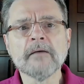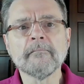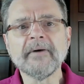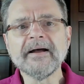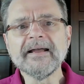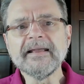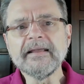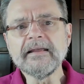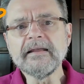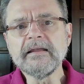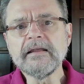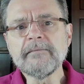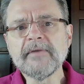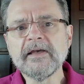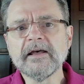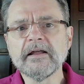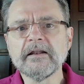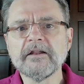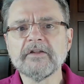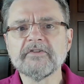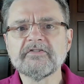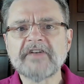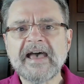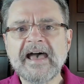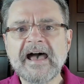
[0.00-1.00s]
My email
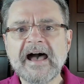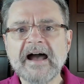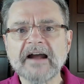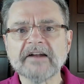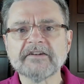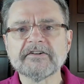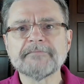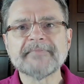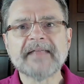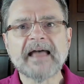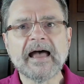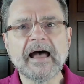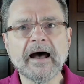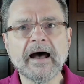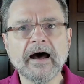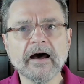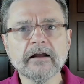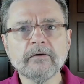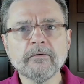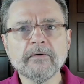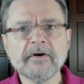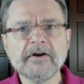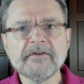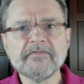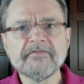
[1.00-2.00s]
is hacked. How
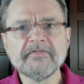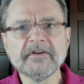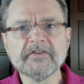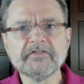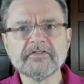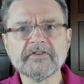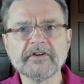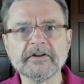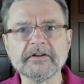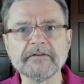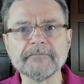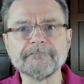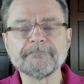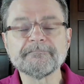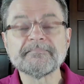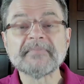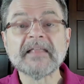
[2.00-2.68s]
do I fix it?